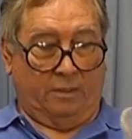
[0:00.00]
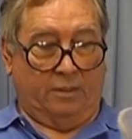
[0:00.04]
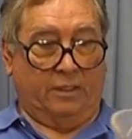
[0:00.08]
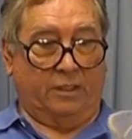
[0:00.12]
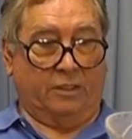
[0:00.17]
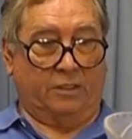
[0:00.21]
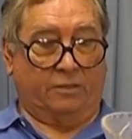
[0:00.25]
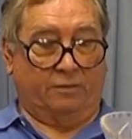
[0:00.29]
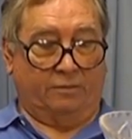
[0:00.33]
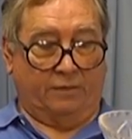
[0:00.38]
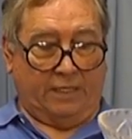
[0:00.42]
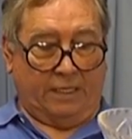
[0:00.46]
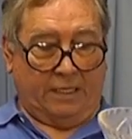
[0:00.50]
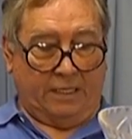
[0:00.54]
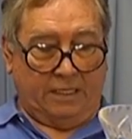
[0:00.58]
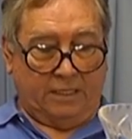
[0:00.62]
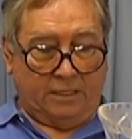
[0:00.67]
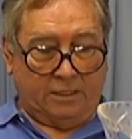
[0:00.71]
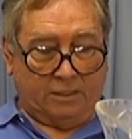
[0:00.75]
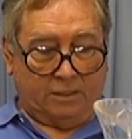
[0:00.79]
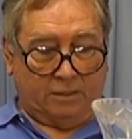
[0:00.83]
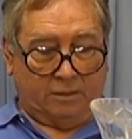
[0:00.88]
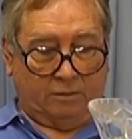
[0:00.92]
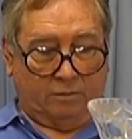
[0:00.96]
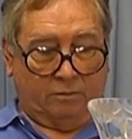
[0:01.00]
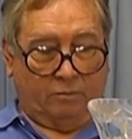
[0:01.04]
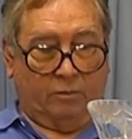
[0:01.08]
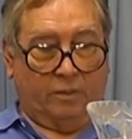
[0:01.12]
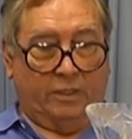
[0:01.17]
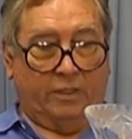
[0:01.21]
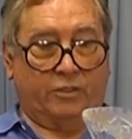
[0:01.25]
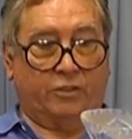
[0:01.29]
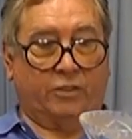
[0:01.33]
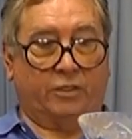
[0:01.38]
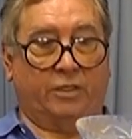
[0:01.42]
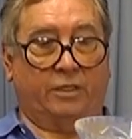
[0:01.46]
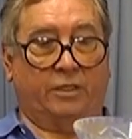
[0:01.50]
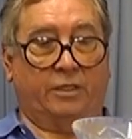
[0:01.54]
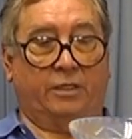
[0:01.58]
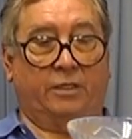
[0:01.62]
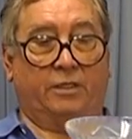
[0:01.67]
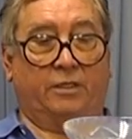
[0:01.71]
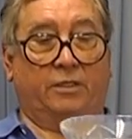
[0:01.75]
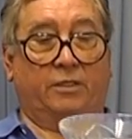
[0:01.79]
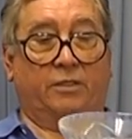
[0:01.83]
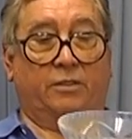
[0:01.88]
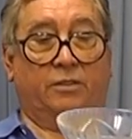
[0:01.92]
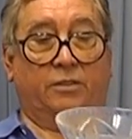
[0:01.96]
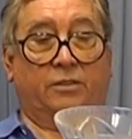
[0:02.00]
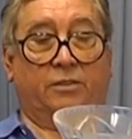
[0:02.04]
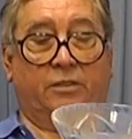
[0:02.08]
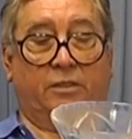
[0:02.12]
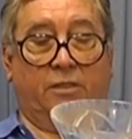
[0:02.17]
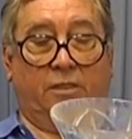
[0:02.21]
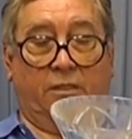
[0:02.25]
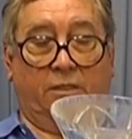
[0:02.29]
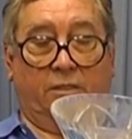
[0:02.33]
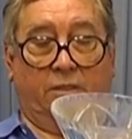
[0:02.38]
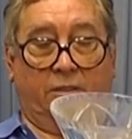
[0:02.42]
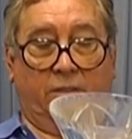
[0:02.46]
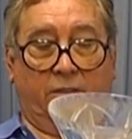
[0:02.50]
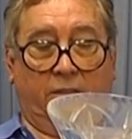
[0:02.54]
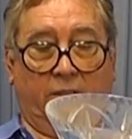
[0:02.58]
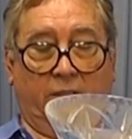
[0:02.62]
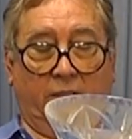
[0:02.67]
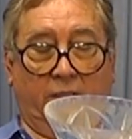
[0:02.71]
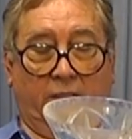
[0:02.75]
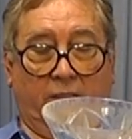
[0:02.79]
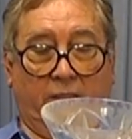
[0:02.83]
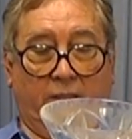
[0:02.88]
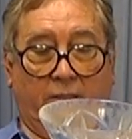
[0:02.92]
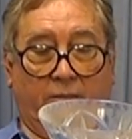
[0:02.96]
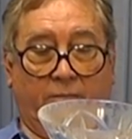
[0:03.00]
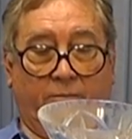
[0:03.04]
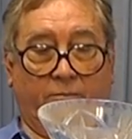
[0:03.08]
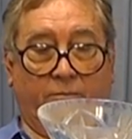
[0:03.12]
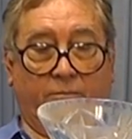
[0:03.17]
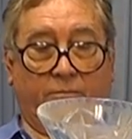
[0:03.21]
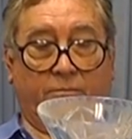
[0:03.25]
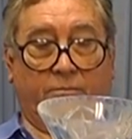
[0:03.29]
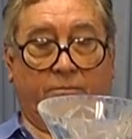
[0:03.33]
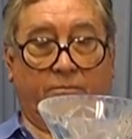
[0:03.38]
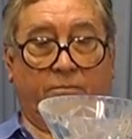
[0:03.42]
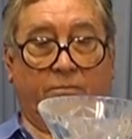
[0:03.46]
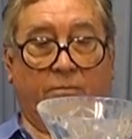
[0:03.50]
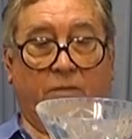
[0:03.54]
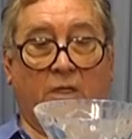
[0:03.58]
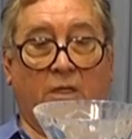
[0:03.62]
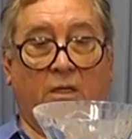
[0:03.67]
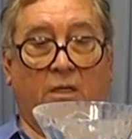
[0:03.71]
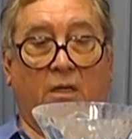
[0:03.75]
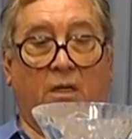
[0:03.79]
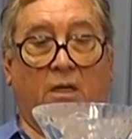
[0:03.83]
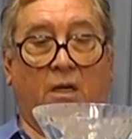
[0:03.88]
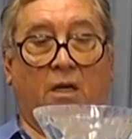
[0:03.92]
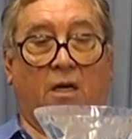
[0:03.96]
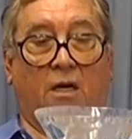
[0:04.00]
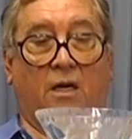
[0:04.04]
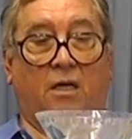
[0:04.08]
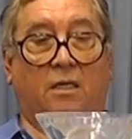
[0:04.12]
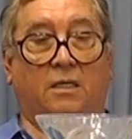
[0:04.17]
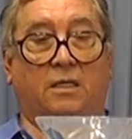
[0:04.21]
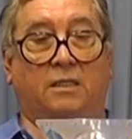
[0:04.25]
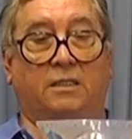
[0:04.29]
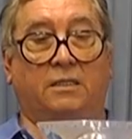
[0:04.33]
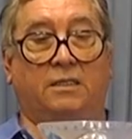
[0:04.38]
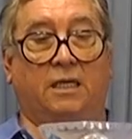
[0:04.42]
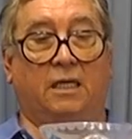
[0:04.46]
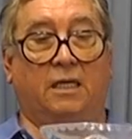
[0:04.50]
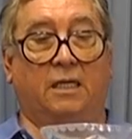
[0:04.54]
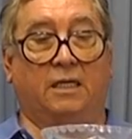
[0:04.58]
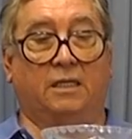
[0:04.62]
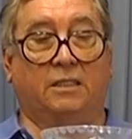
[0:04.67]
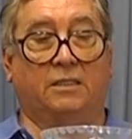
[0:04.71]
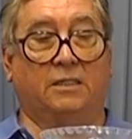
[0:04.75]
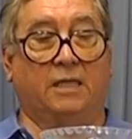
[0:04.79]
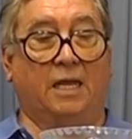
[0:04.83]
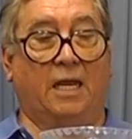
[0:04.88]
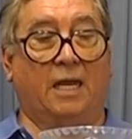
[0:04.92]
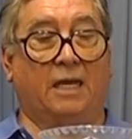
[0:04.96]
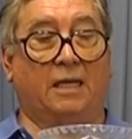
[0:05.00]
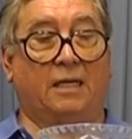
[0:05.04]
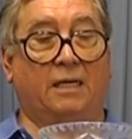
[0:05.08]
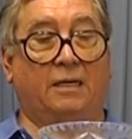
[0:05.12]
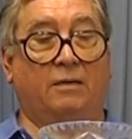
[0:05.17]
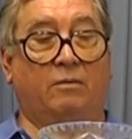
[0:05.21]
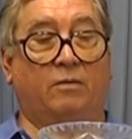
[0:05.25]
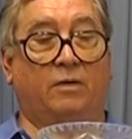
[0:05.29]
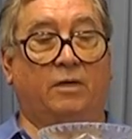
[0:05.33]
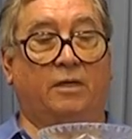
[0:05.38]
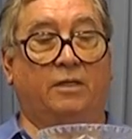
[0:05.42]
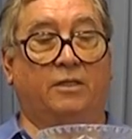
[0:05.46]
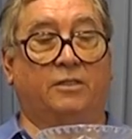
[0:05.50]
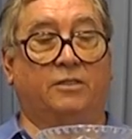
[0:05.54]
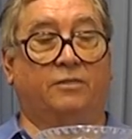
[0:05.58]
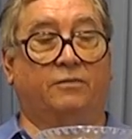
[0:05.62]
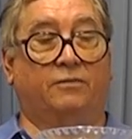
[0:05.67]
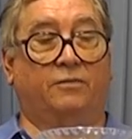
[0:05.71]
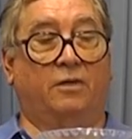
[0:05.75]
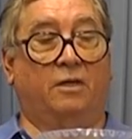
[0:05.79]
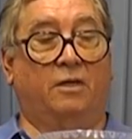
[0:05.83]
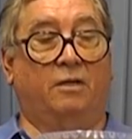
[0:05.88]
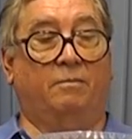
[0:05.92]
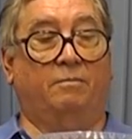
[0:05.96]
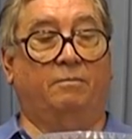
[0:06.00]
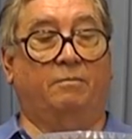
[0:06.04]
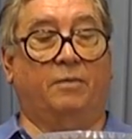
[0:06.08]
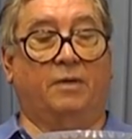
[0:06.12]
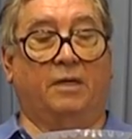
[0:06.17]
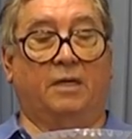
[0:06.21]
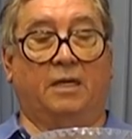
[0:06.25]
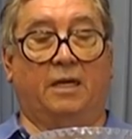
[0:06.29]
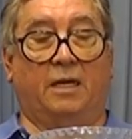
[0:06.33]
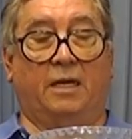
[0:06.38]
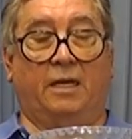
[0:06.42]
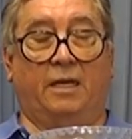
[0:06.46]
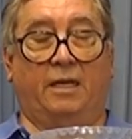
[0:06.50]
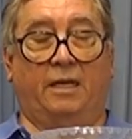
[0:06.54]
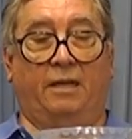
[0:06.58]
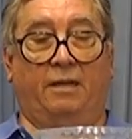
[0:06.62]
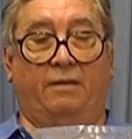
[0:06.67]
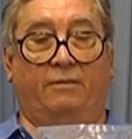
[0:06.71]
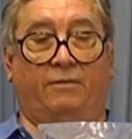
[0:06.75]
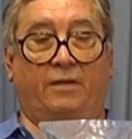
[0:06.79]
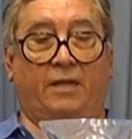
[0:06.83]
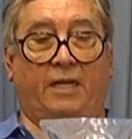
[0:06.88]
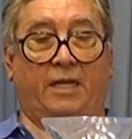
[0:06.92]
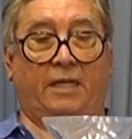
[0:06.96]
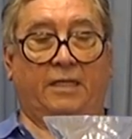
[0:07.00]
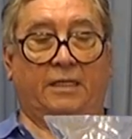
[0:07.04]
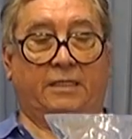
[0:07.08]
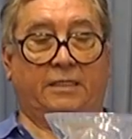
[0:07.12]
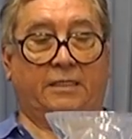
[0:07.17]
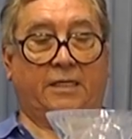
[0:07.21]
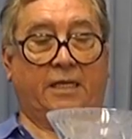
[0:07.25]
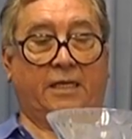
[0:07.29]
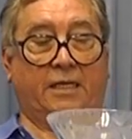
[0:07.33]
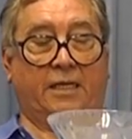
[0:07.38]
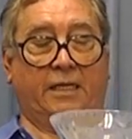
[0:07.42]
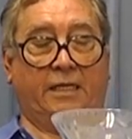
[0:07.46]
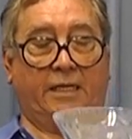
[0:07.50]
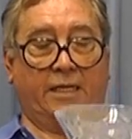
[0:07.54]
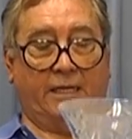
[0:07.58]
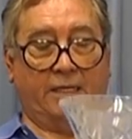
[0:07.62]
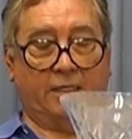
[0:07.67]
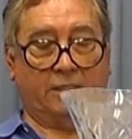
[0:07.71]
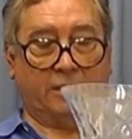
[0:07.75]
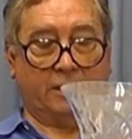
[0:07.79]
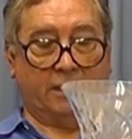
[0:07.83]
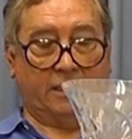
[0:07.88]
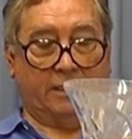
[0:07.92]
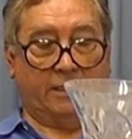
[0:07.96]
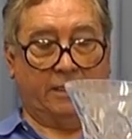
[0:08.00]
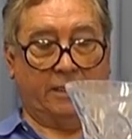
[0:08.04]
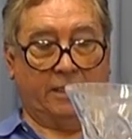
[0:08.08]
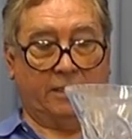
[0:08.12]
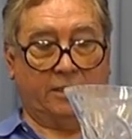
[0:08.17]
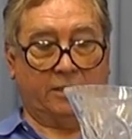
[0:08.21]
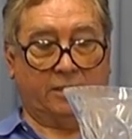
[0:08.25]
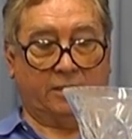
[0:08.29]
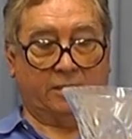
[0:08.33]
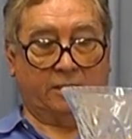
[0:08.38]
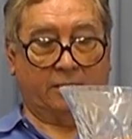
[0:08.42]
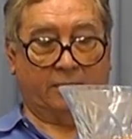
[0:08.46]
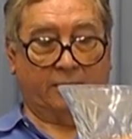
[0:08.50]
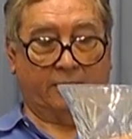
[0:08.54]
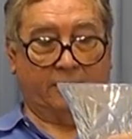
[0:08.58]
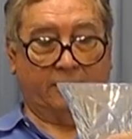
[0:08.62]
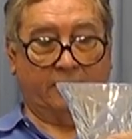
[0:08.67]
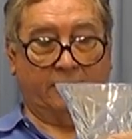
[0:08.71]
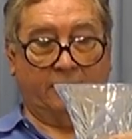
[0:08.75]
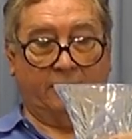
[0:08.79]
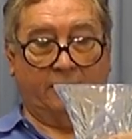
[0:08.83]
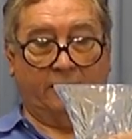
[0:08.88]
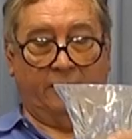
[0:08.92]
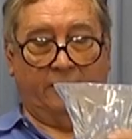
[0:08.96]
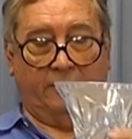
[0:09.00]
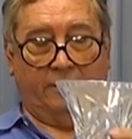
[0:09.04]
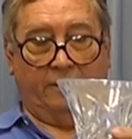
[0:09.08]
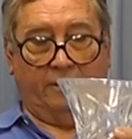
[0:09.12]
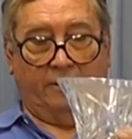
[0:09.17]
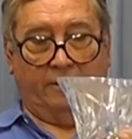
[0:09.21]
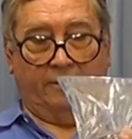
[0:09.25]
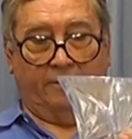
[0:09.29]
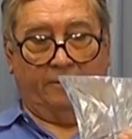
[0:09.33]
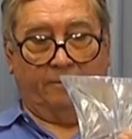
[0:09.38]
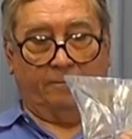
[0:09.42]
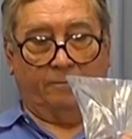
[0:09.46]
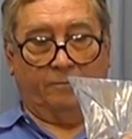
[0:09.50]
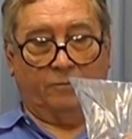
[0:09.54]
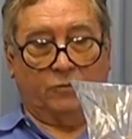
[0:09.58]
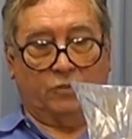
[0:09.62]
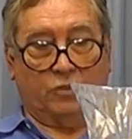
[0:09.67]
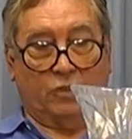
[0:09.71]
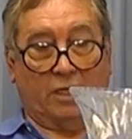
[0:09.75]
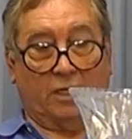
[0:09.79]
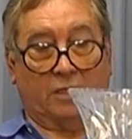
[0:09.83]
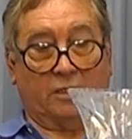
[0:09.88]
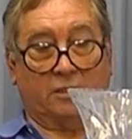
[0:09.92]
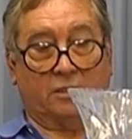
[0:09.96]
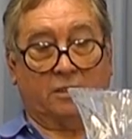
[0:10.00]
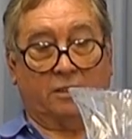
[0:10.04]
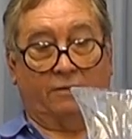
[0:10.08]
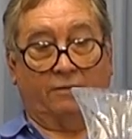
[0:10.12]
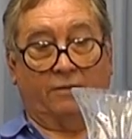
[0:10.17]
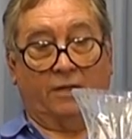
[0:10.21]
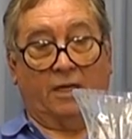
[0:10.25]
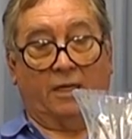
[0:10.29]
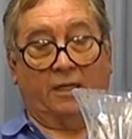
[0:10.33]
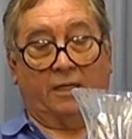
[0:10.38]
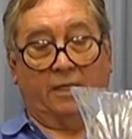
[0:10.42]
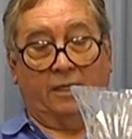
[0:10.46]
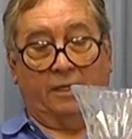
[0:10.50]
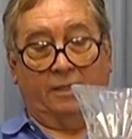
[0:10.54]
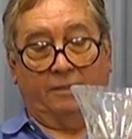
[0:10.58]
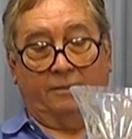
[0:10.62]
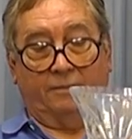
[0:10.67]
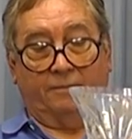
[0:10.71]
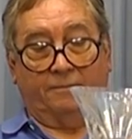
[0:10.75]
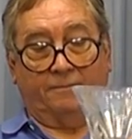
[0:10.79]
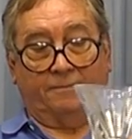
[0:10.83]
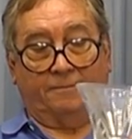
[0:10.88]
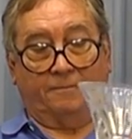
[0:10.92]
this vase, which is hard to tell exactly where it's from, but if I had to take a guess, I'd guess Czechoslovakia.